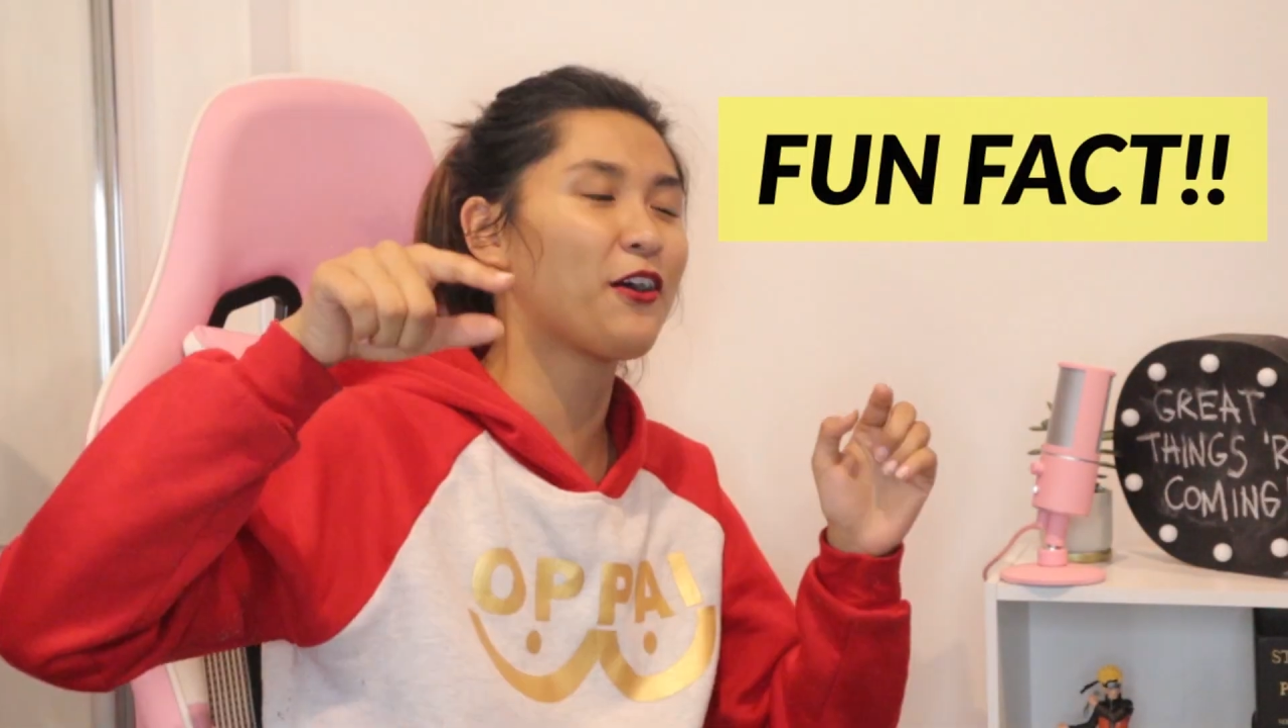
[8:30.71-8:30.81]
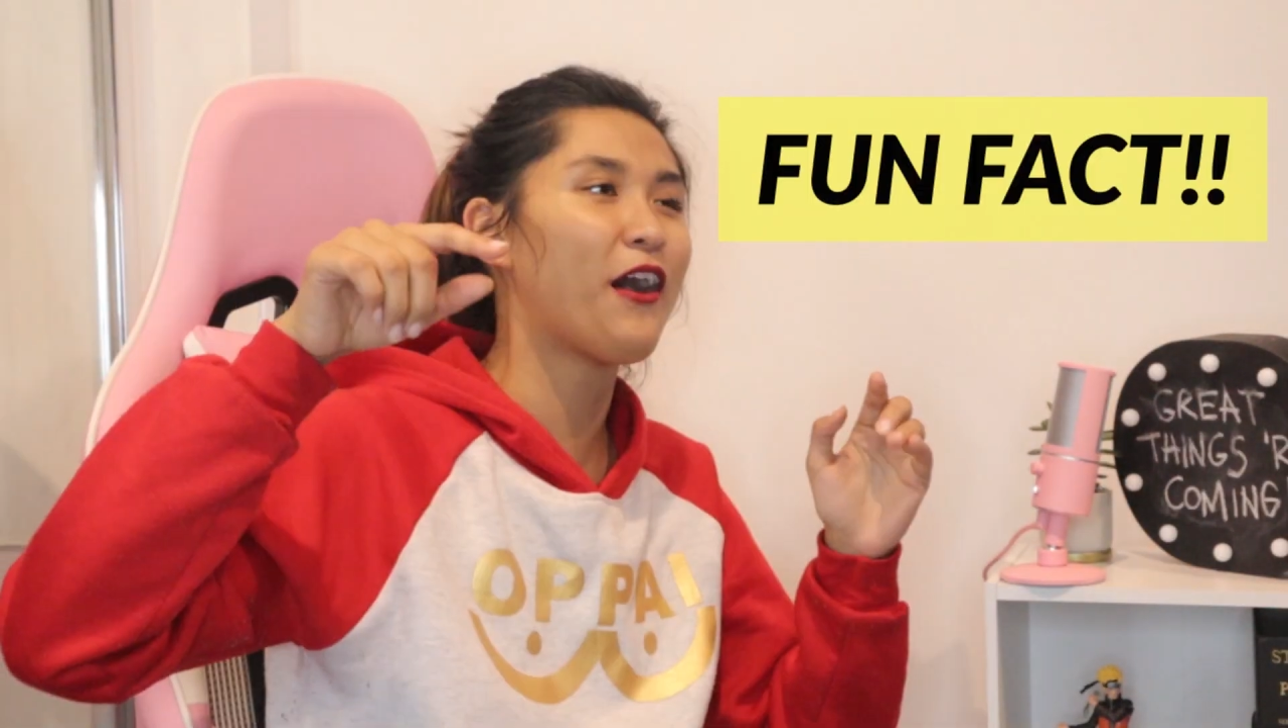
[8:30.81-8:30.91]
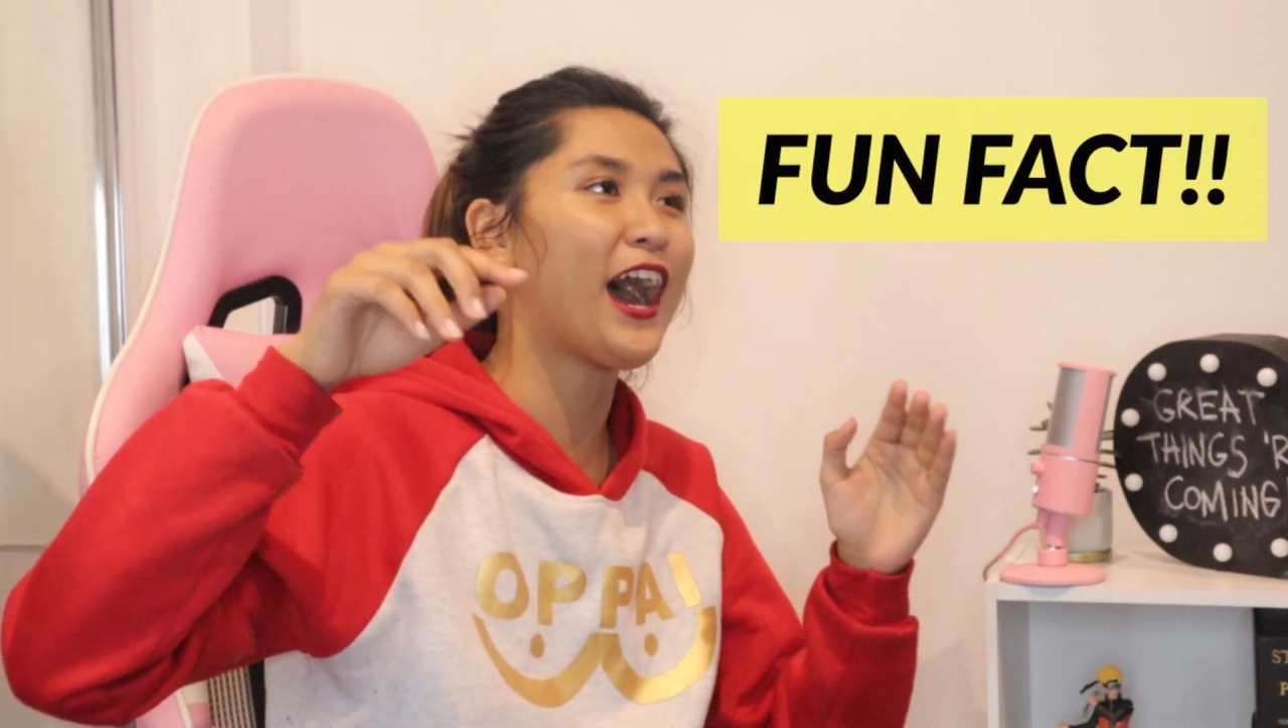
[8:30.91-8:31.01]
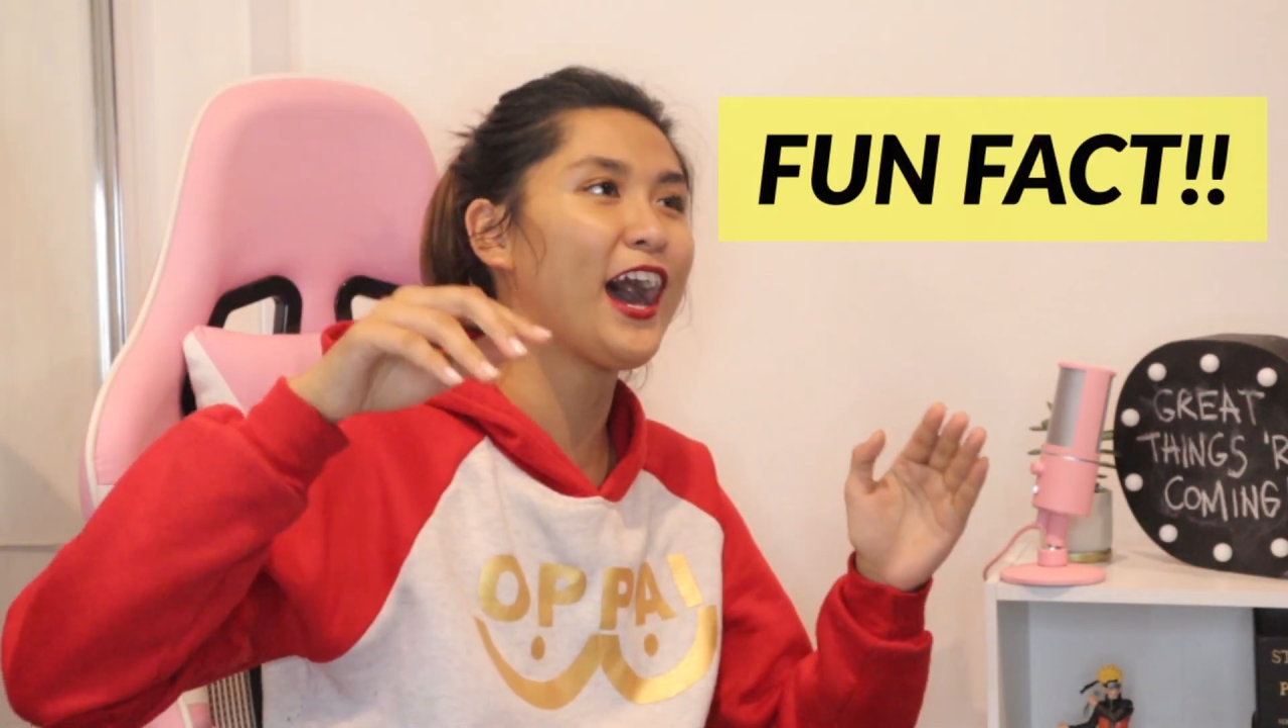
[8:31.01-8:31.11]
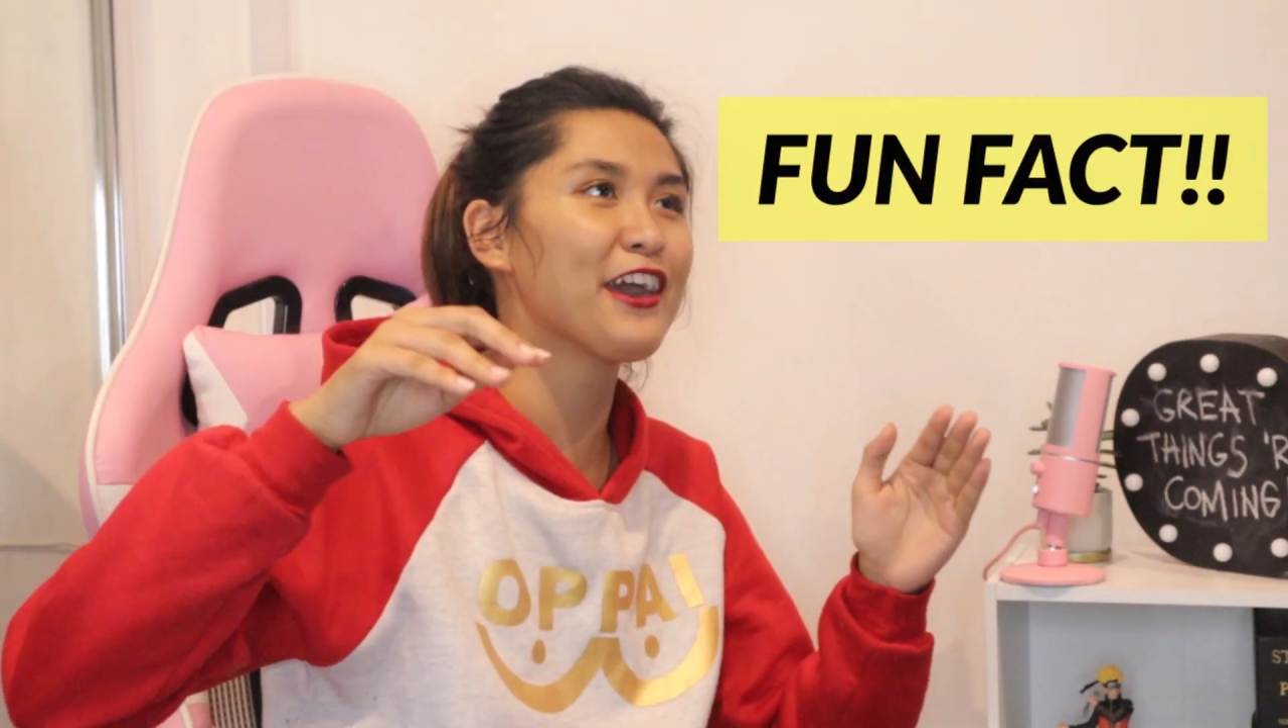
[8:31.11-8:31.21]

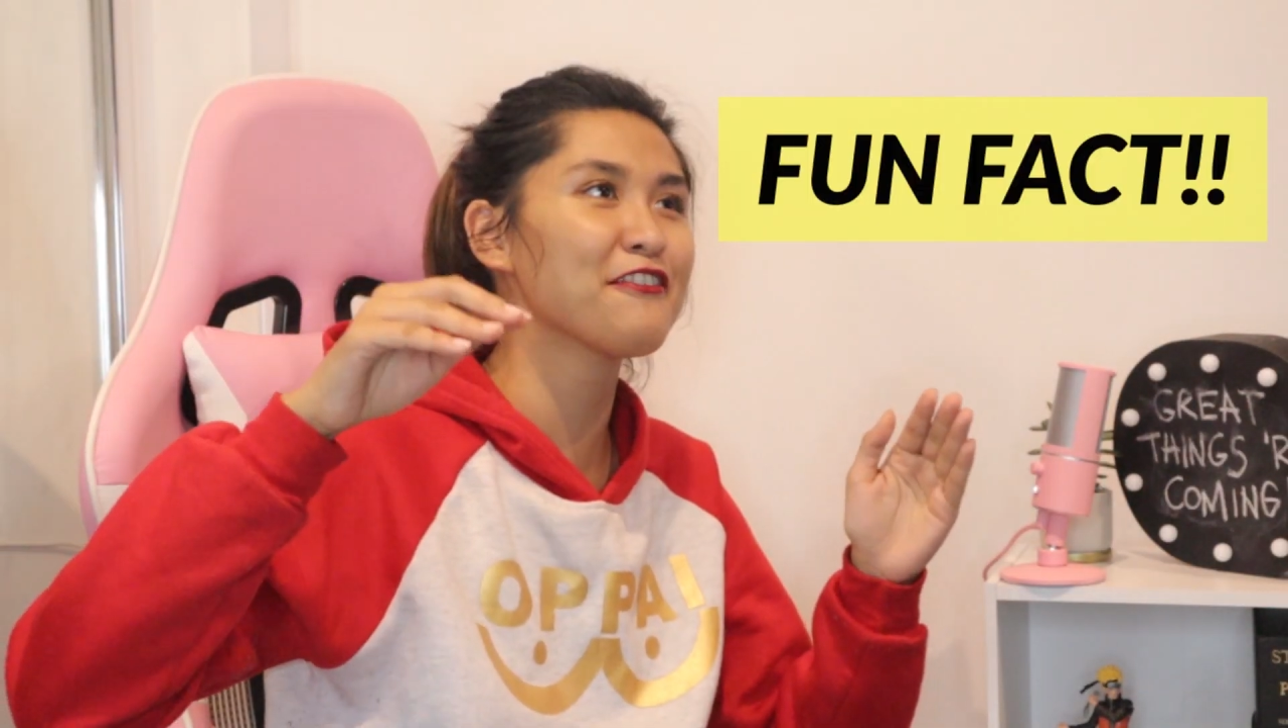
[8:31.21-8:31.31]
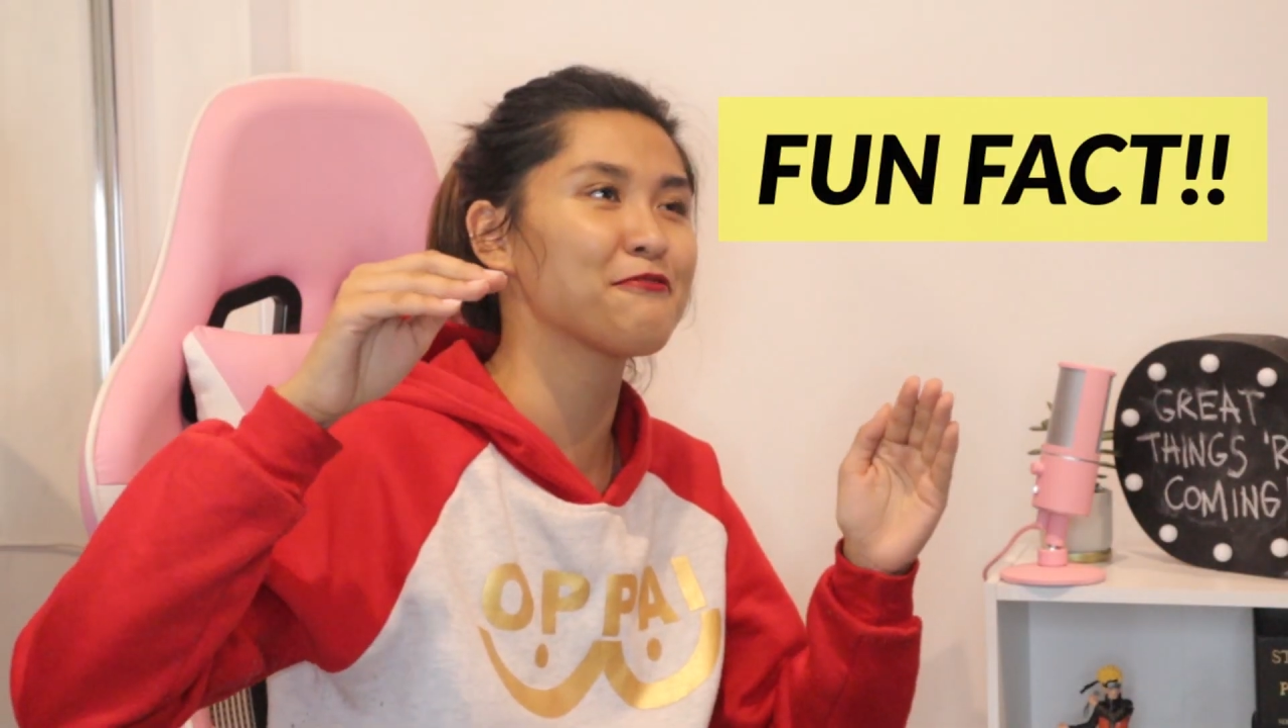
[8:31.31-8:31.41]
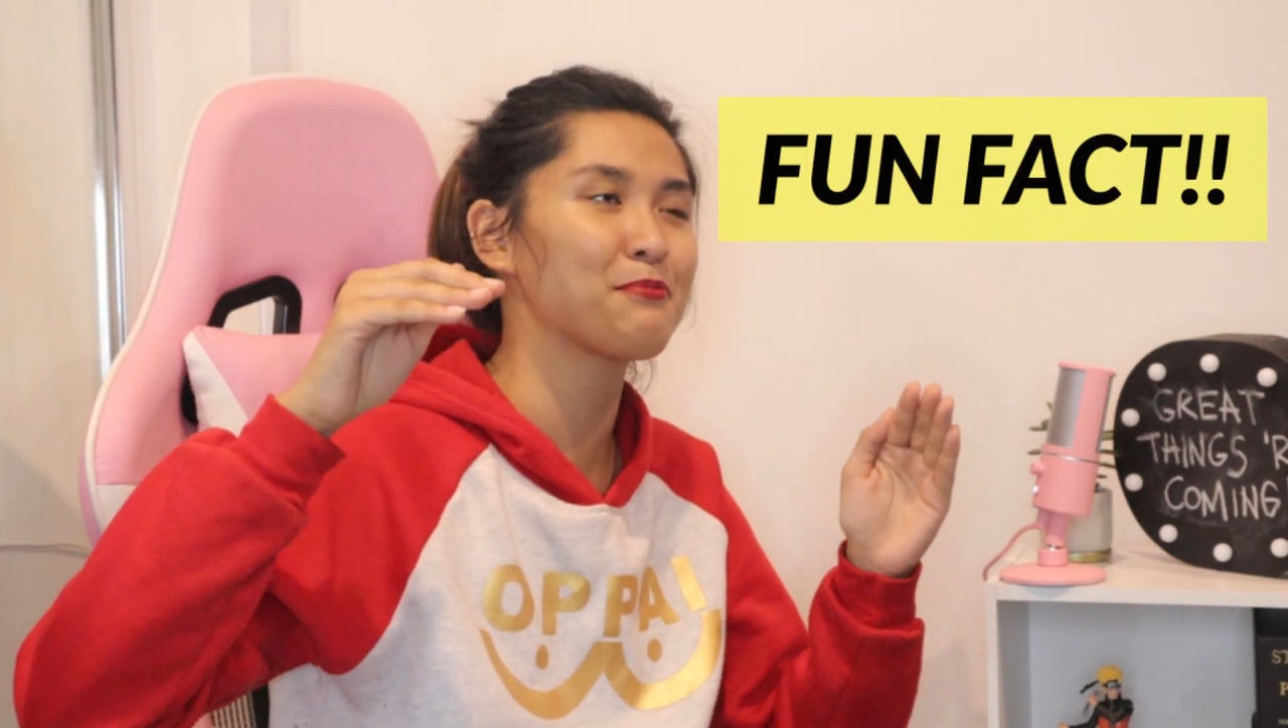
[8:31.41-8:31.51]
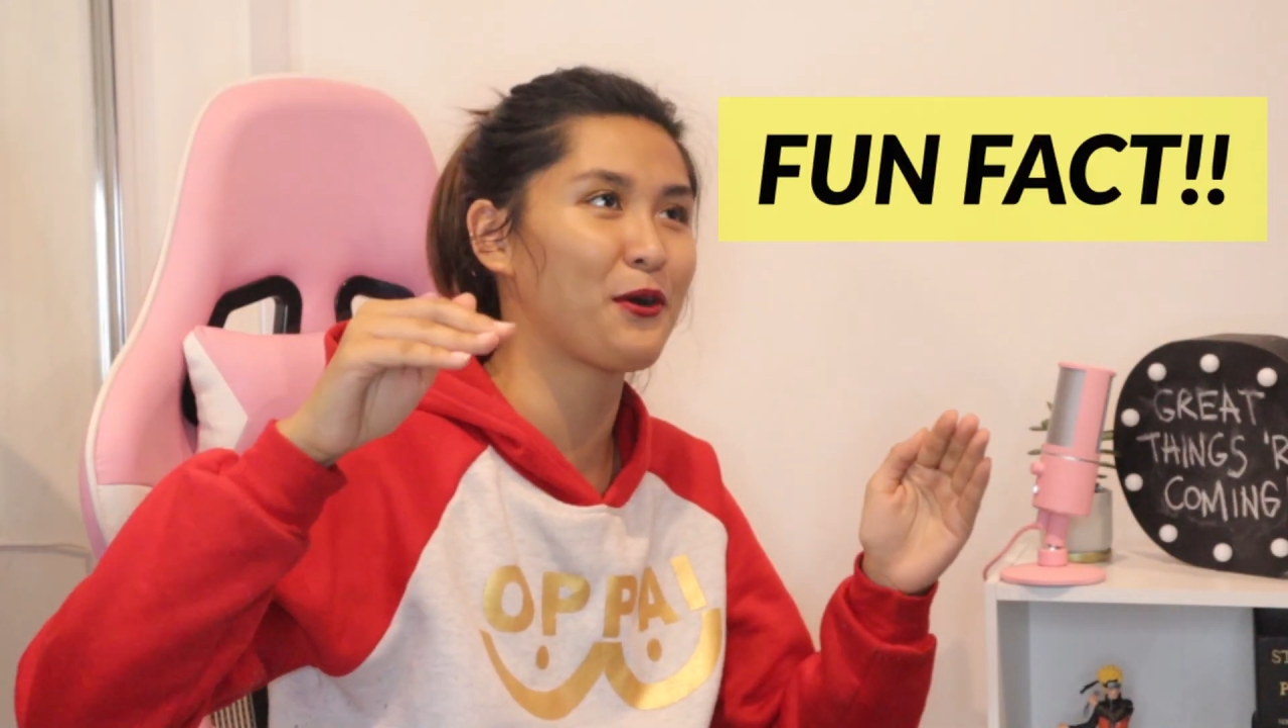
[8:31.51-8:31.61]
So I've